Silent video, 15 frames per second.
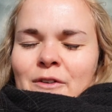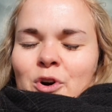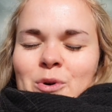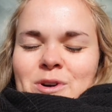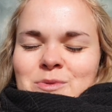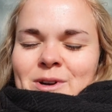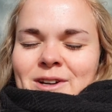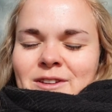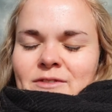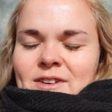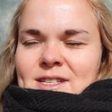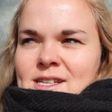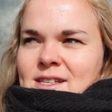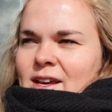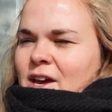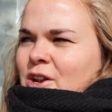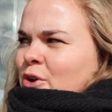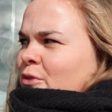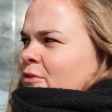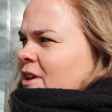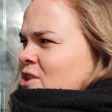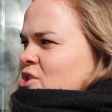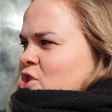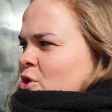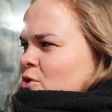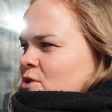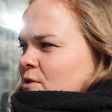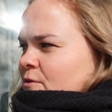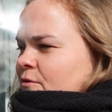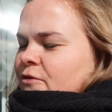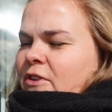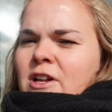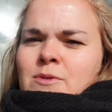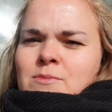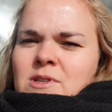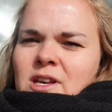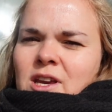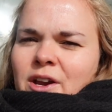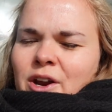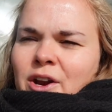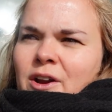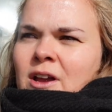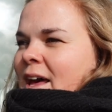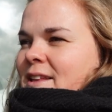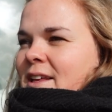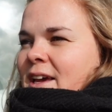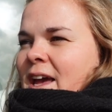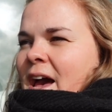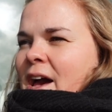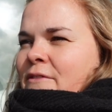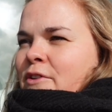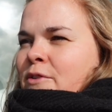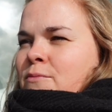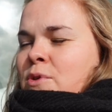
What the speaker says: I've always wanted to visit. I know they show some films here, and they have a